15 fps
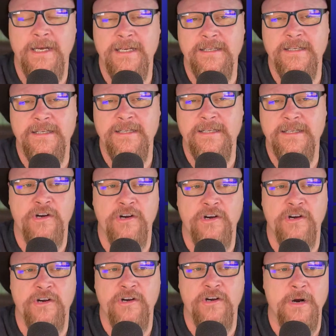a Timiraos
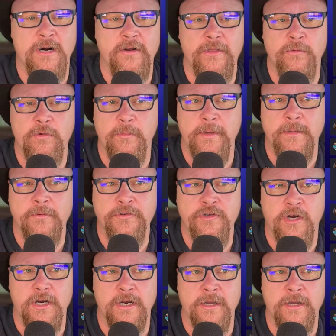article tomorrow that we'll be able to
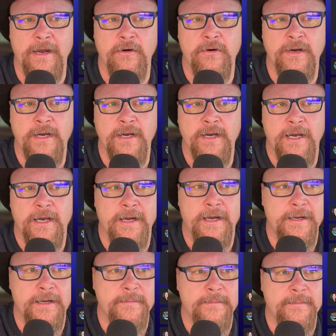talk about.
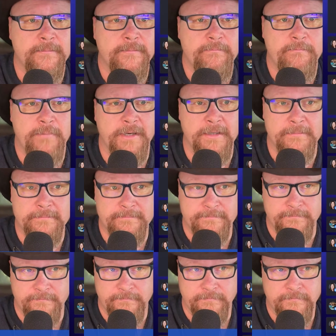But
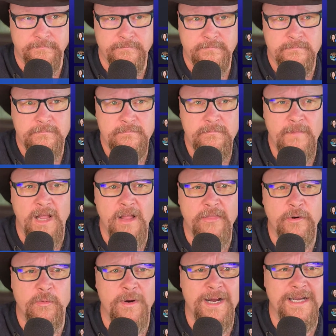
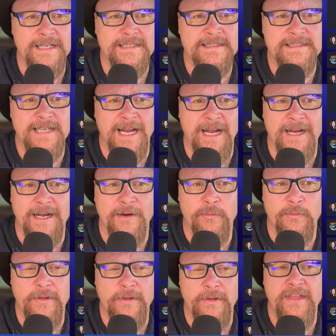otherwise,
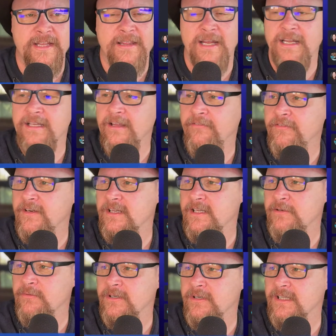one thing that I definitely
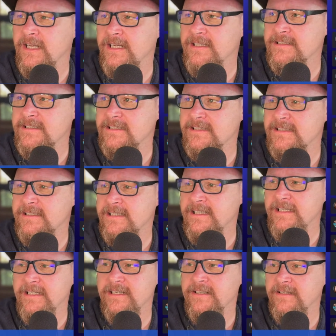realize and
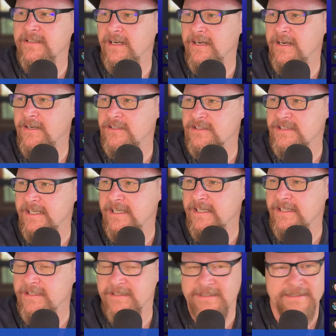see and
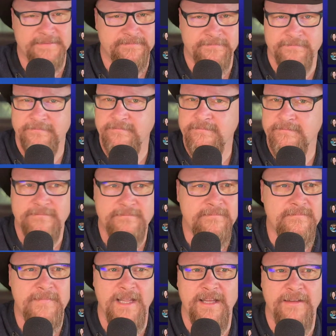understand is
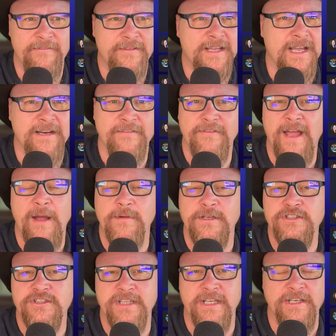kind of how
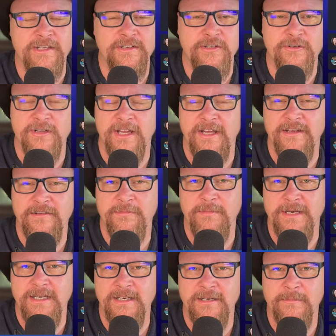much they utilize
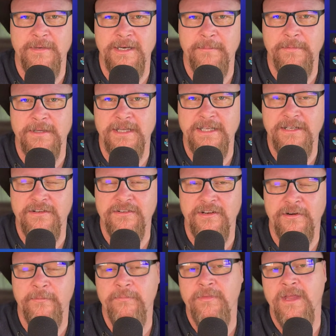media to manipulate.
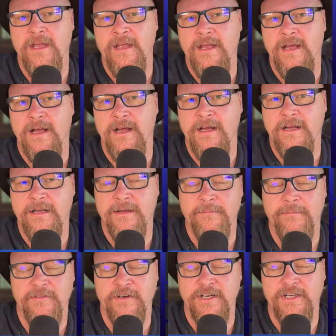So
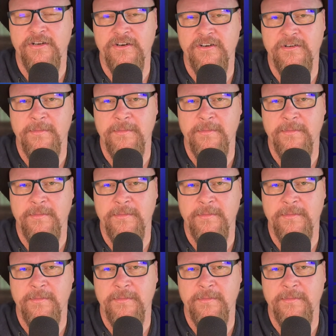I'm very curious